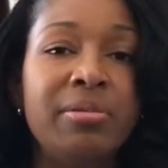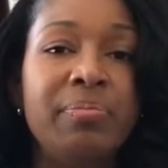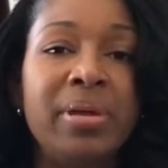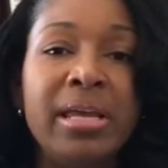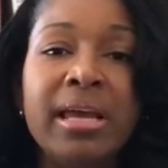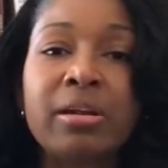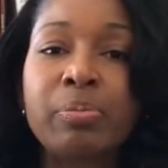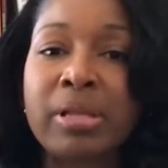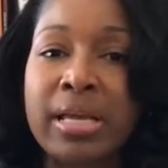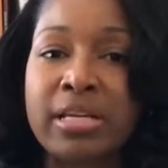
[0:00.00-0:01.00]
being at a
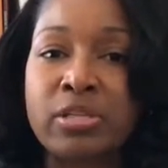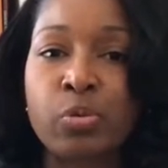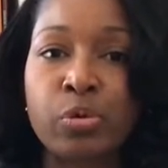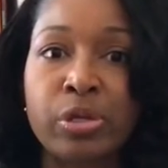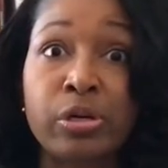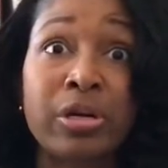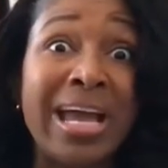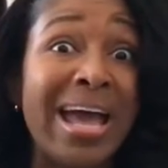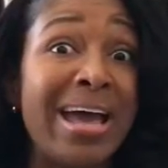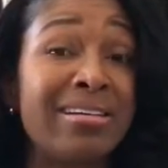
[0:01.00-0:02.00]
place where they're
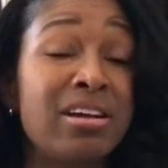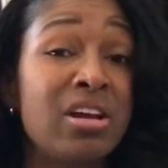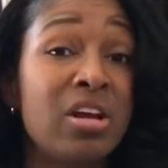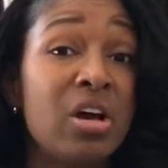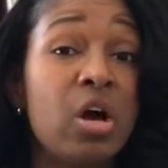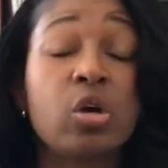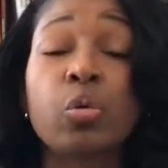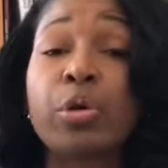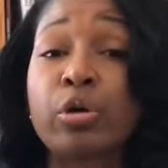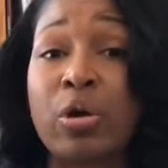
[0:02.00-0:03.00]
at a
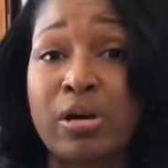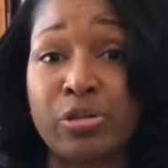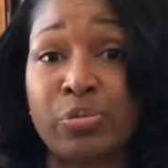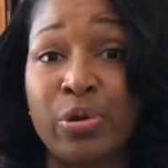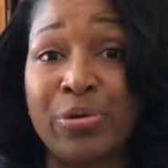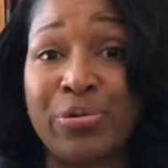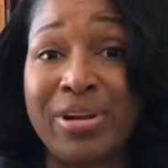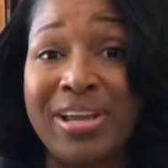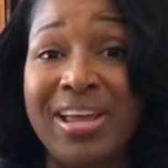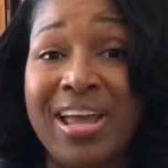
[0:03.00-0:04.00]
career crossroad.
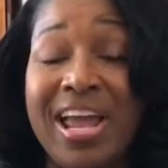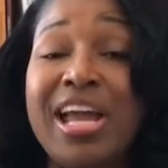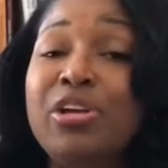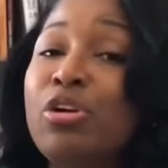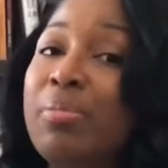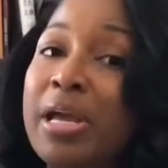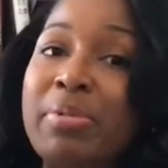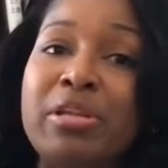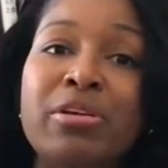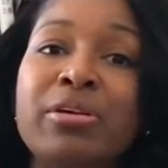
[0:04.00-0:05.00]
And you may
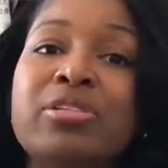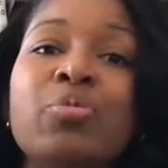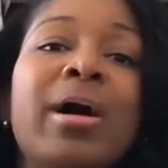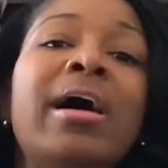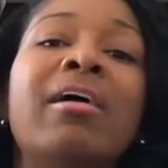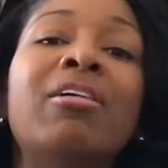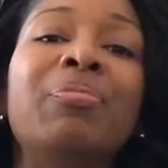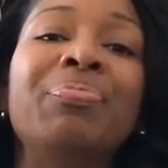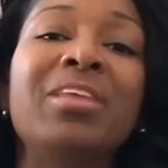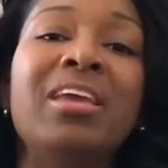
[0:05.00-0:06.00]
be there as
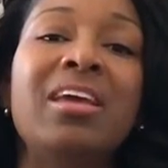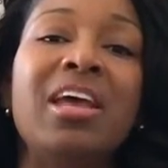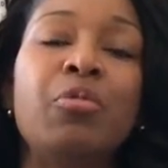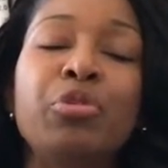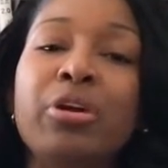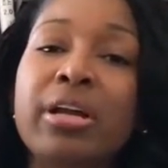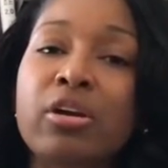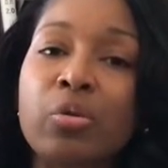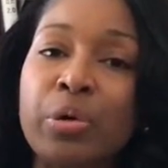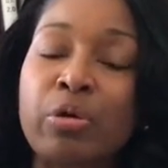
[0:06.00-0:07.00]
well. And when you're at a
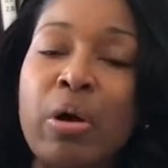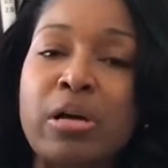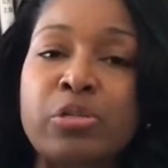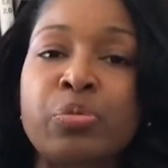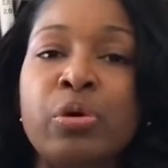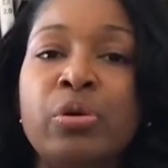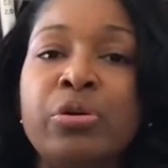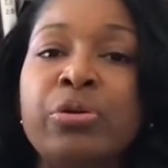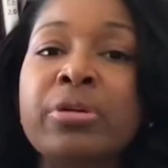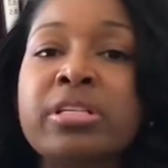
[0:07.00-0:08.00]
career crossroad,
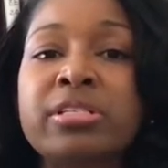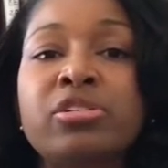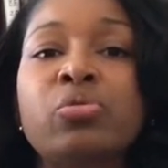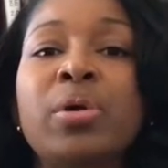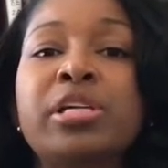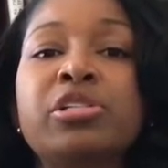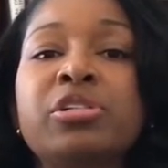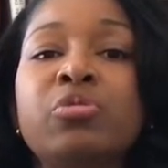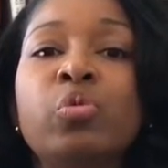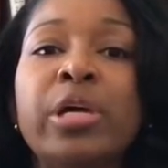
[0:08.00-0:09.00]
you're in a
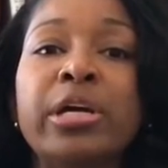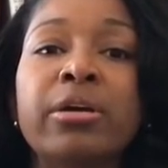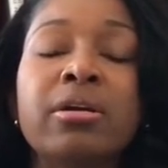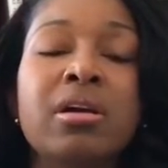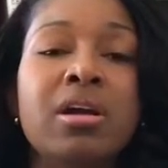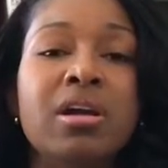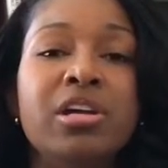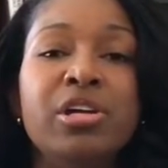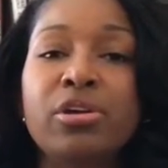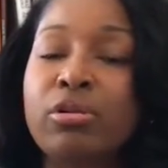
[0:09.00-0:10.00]
situation where
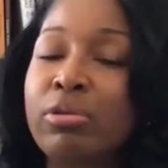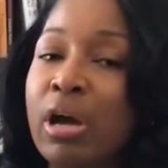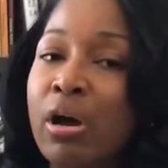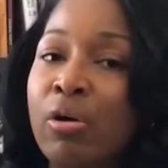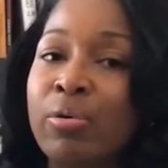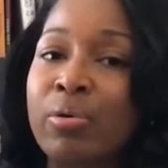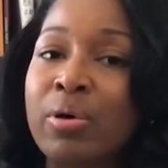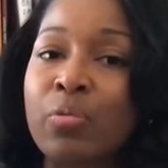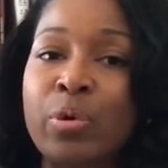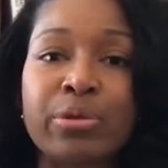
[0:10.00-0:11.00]
you don't know
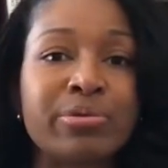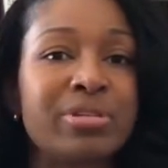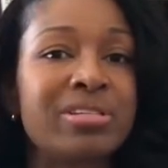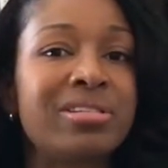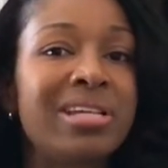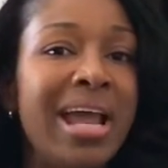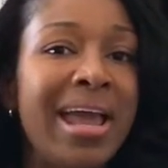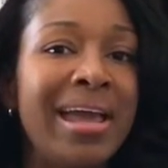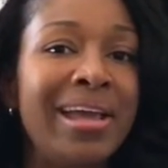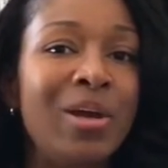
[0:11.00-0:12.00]
whether to
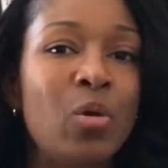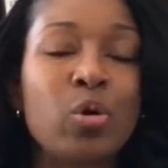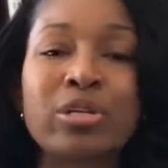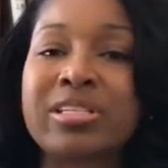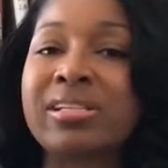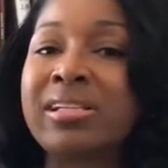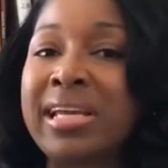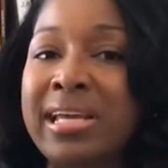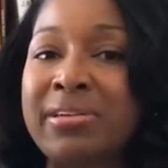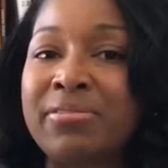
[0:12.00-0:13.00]
stay or to
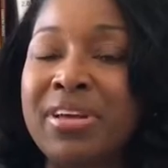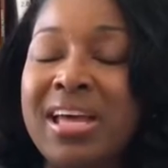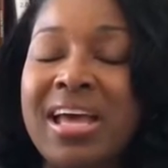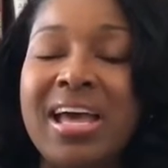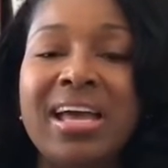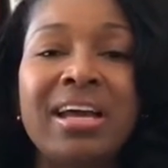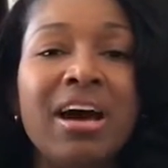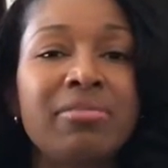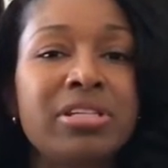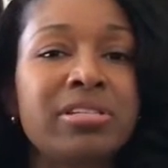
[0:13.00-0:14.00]
leave. And
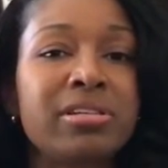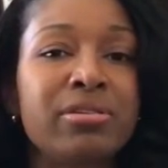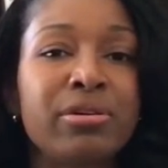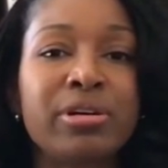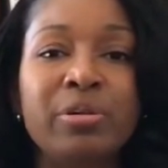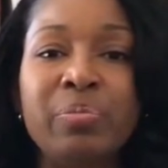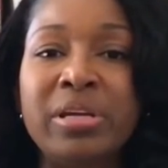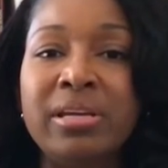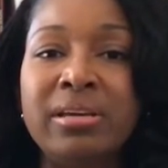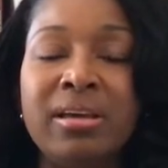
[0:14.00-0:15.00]
obviously there could
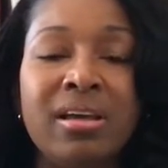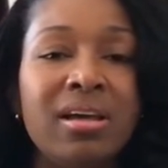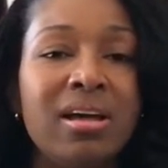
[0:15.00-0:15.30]
be